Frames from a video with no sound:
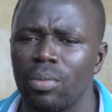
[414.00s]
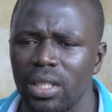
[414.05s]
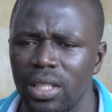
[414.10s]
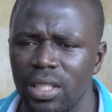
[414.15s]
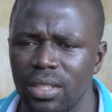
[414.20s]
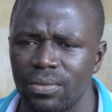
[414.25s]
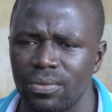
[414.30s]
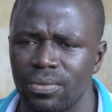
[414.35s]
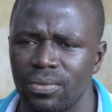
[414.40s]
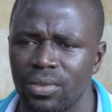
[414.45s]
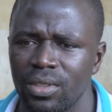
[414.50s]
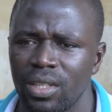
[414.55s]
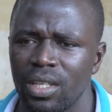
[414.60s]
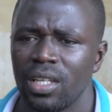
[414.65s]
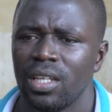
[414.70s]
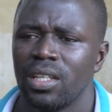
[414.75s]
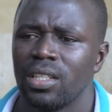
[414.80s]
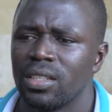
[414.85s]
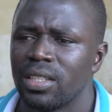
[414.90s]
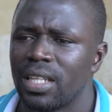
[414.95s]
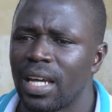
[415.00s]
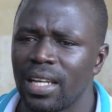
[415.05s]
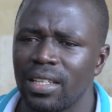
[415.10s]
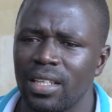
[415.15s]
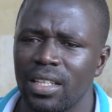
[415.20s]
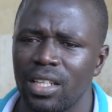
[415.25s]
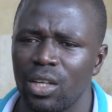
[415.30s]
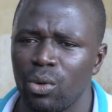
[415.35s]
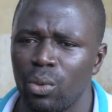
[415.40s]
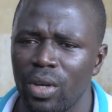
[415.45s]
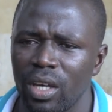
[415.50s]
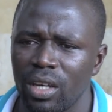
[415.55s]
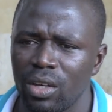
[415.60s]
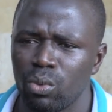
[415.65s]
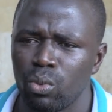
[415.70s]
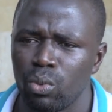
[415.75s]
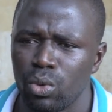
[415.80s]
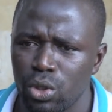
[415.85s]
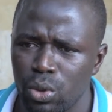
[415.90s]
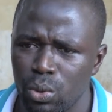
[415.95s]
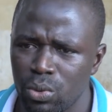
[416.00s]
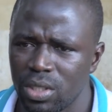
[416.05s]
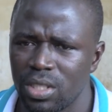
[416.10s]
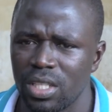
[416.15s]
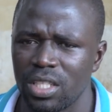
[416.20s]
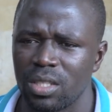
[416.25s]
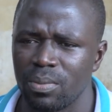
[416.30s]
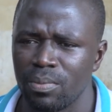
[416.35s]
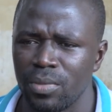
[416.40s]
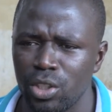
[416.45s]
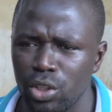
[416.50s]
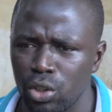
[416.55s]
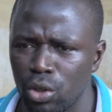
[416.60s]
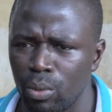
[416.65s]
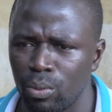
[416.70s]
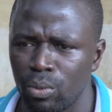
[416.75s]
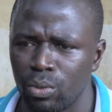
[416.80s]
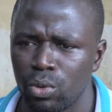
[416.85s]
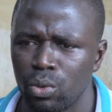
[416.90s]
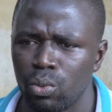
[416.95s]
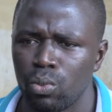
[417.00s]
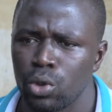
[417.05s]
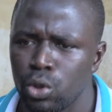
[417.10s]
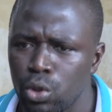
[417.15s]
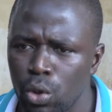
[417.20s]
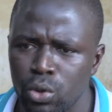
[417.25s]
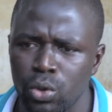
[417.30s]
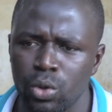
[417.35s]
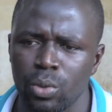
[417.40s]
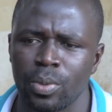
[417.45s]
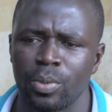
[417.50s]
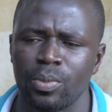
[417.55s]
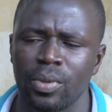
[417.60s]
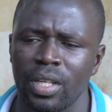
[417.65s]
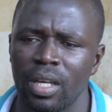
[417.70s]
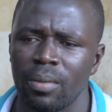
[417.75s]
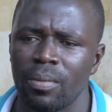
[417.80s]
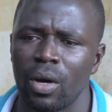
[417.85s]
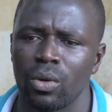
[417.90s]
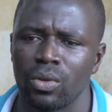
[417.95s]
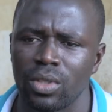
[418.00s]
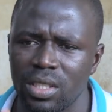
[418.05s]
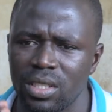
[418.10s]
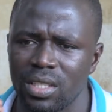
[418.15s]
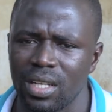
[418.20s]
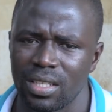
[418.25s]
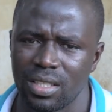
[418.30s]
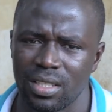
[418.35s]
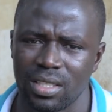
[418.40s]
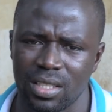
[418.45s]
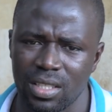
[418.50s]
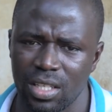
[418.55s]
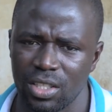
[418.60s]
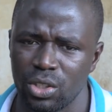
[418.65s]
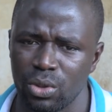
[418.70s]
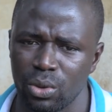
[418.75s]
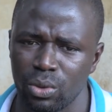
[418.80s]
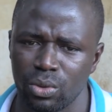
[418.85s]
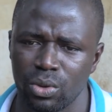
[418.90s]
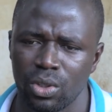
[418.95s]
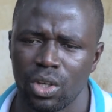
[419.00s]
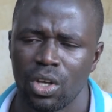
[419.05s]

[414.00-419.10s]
believe. That day the way we use this medium, we talk to people there about this registration.